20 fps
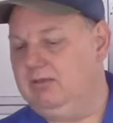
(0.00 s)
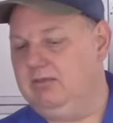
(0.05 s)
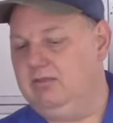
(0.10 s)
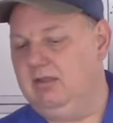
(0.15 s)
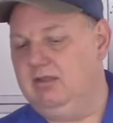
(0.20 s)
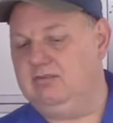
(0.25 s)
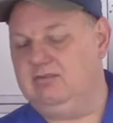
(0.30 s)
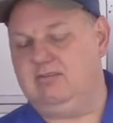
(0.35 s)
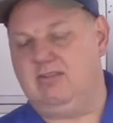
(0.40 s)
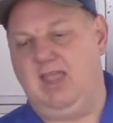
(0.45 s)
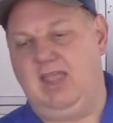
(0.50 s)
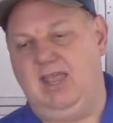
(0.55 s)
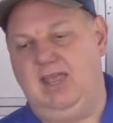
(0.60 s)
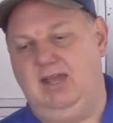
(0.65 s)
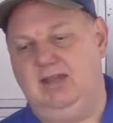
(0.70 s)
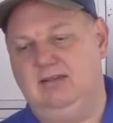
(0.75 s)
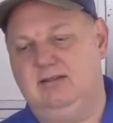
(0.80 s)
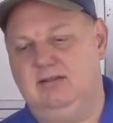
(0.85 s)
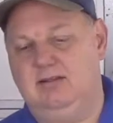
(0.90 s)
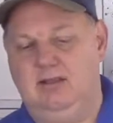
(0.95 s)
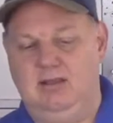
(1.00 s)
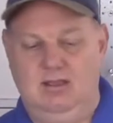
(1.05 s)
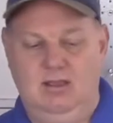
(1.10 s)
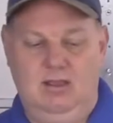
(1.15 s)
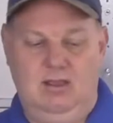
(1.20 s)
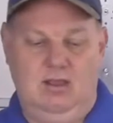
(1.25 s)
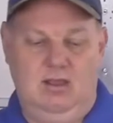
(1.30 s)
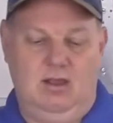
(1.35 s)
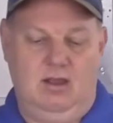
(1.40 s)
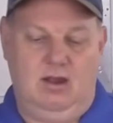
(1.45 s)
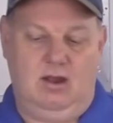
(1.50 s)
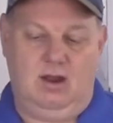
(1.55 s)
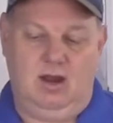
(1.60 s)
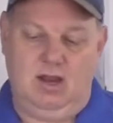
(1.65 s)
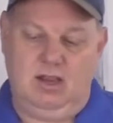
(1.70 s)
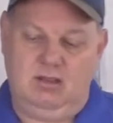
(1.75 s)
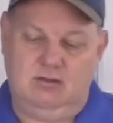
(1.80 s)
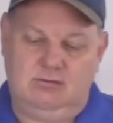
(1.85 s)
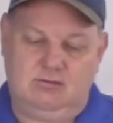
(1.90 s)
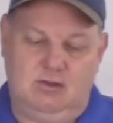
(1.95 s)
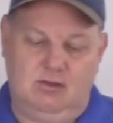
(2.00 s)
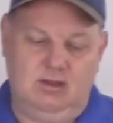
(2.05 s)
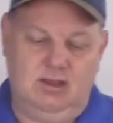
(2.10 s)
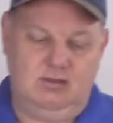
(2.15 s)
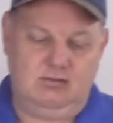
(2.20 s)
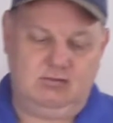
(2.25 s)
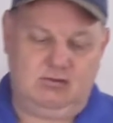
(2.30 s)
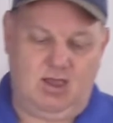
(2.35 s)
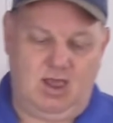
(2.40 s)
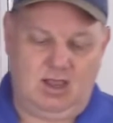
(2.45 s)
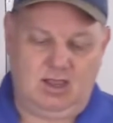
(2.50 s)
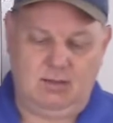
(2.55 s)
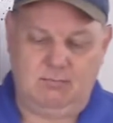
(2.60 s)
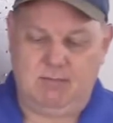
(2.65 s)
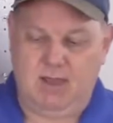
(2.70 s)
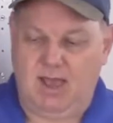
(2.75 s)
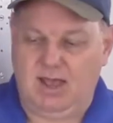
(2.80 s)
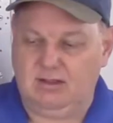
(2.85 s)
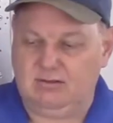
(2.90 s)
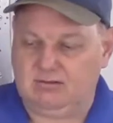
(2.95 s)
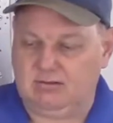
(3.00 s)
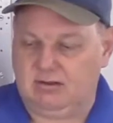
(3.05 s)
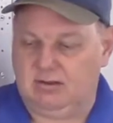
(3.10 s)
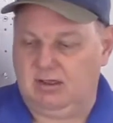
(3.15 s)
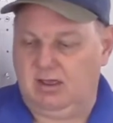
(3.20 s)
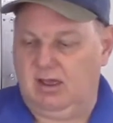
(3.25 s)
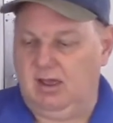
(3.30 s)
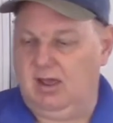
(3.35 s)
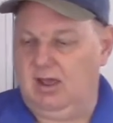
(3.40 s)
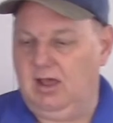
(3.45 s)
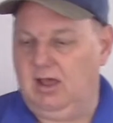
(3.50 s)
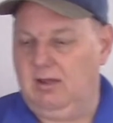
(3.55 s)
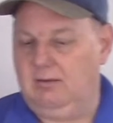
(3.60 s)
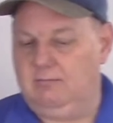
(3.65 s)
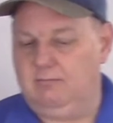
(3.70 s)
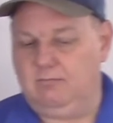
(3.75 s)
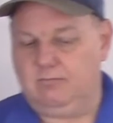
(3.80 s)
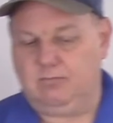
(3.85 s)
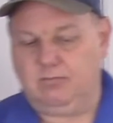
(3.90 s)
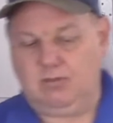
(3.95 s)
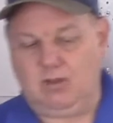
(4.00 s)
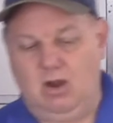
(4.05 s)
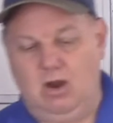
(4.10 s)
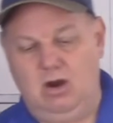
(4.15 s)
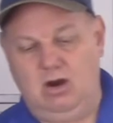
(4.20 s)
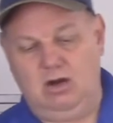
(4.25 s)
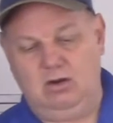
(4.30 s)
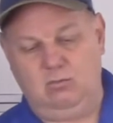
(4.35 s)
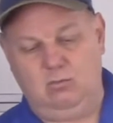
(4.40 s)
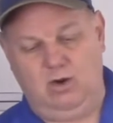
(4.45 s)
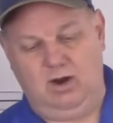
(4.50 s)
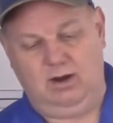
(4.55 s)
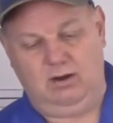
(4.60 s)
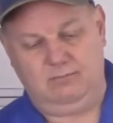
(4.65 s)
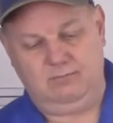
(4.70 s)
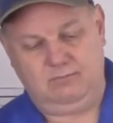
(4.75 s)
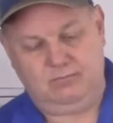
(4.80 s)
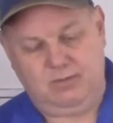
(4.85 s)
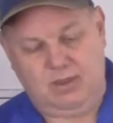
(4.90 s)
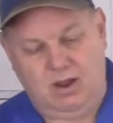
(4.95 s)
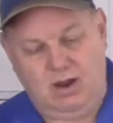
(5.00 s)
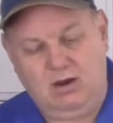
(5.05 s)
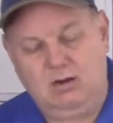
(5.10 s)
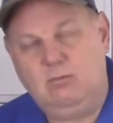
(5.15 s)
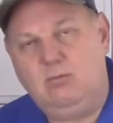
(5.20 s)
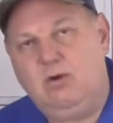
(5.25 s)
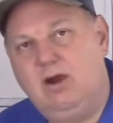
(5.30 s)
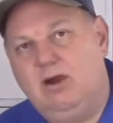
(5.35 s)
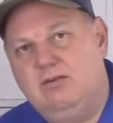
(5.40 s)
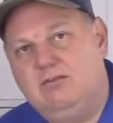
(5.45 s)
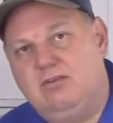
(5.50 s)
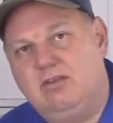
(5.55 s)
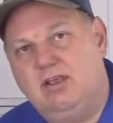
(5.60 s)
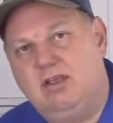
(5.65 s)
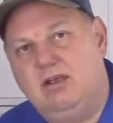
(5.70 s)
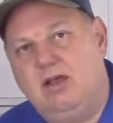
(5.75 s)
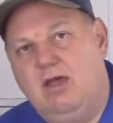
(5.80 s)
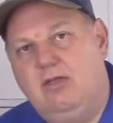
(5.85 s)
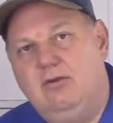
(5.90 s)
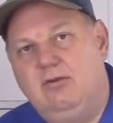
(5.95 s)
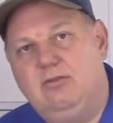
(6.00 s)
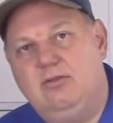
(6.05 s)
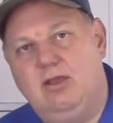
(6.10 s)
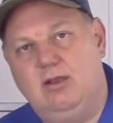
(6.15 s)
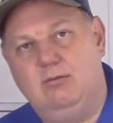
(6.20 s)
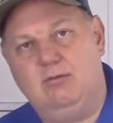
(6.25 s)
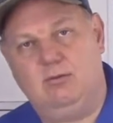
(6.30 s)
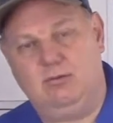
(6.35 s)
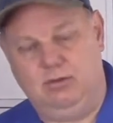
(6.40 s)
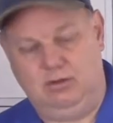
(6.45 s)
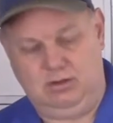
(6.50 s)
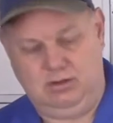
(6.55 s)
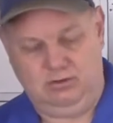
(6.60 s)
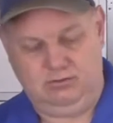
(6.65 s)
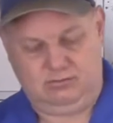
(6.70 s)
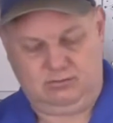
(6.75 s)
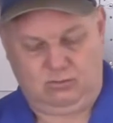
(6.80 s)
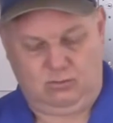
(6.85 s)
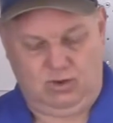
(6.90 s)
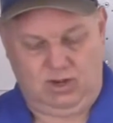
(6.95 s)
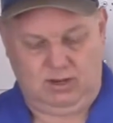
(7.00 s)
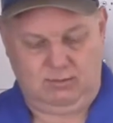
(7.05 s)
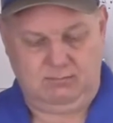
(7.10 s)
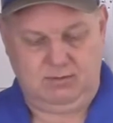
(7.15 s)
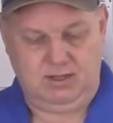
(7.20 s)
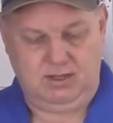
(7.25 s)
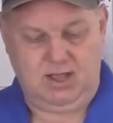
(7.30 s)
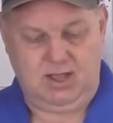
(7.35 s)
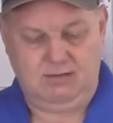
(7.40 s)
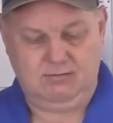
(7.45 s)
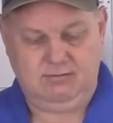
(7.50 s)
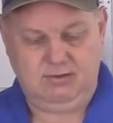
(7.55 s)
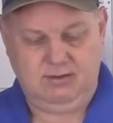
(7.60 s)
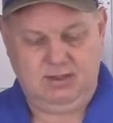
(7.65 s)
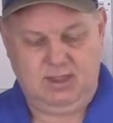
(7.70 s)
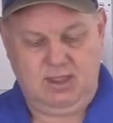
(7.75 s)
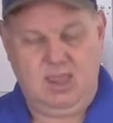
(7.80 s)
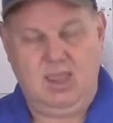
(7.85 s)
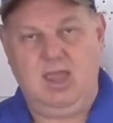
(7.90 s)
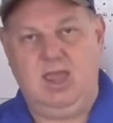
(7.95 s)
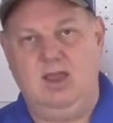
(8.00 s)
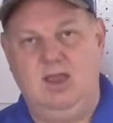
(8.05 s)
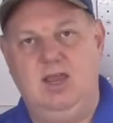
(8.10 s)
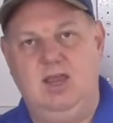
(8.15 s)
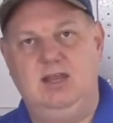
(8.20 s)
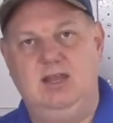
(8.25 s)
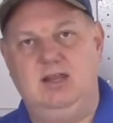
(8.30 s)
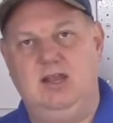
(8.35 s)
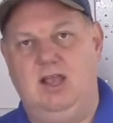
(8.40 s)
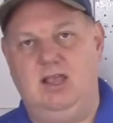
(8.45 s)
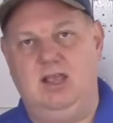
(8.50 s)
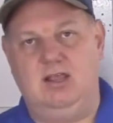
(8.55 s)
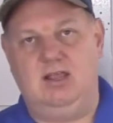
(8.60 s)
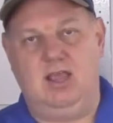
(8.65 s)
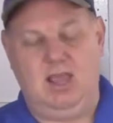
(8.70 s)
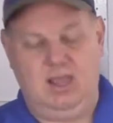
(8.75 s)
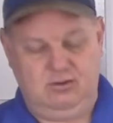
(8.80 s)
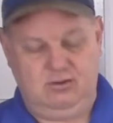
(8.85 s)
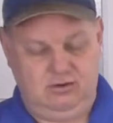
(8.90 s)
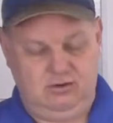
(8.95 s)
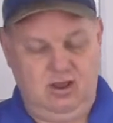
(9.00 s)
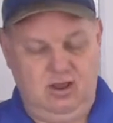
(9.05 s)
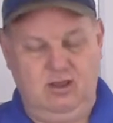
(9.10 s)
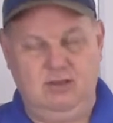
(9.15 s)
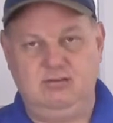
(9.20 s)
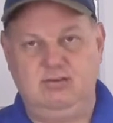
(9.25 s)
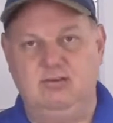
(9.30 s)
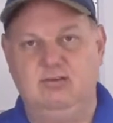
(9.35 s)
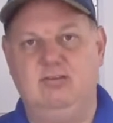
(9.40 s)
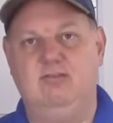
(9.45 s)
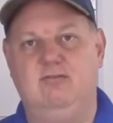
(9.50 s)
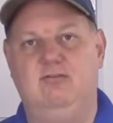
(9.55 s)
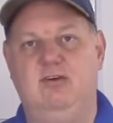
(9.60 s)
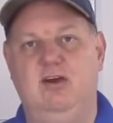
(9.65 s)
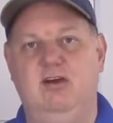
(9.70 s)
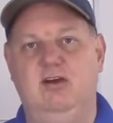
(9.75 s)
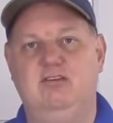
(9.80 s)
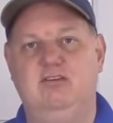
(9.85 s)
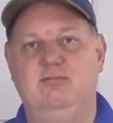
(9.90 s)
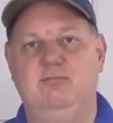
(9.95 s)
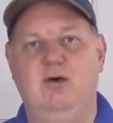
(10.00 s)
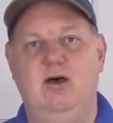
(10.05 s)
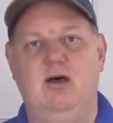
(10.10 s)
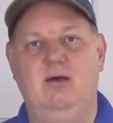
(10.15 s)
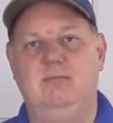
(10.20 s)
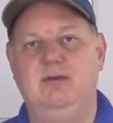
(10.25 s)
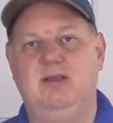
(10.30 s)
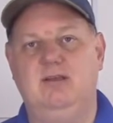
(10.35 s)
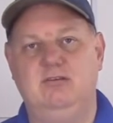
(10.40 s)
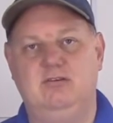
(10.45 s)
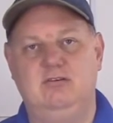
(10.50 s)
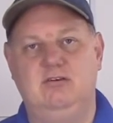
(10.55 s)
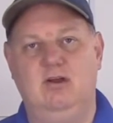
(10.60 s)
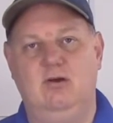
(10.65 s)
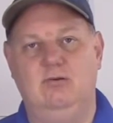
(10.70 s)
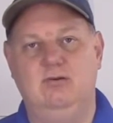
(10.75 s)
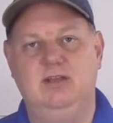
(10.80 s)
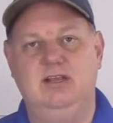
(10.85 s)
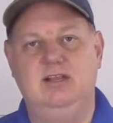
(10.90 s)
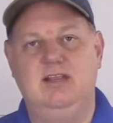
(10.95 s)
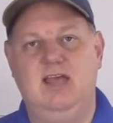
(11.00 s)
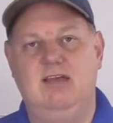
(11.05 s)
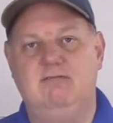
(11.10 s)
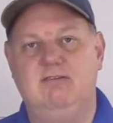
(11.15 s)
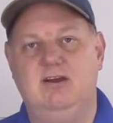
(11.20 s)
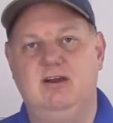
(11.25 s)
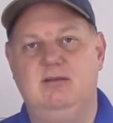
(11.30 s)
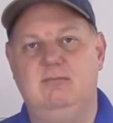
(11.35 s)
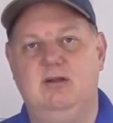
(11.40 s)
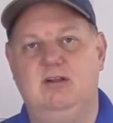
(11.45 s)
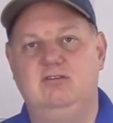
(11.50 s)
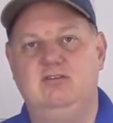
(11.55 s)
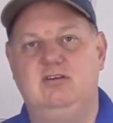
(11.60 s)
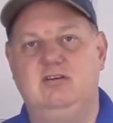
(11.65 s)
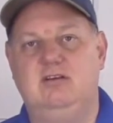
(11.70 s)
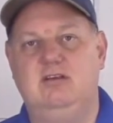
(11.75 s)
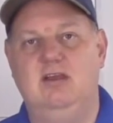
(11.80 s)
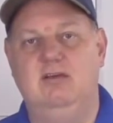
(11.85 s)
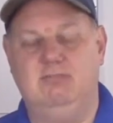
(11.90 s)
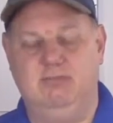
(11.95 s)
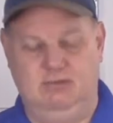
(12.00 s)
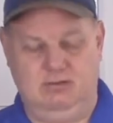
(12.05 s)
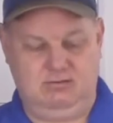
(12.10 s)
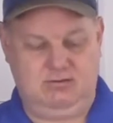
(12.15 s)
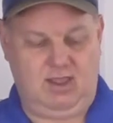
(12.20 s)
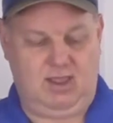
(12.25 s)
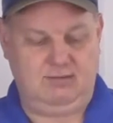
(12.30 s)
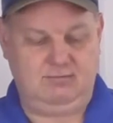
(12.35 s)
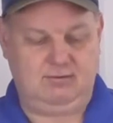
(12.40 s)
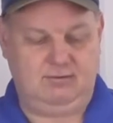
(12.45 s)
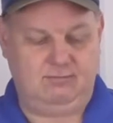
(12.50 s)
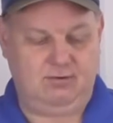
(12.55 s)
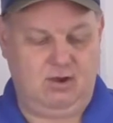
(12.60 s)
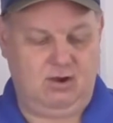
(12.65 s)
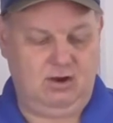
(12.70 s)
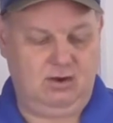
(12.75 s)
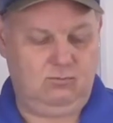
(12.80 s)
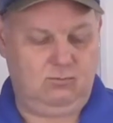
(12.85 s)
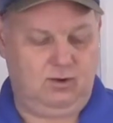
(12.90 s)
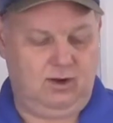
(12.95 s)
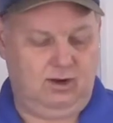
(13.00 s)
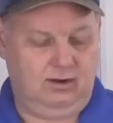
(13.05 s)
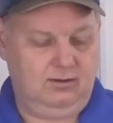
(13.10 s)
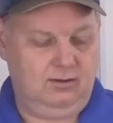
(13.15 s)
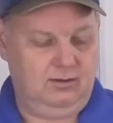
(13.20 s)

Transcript: this stand. All right, so let's talk about hardware. Hardware is the other thing we're going to use quite a bit of. And as you notice, this is very small because you don't need that very much different types of hardware.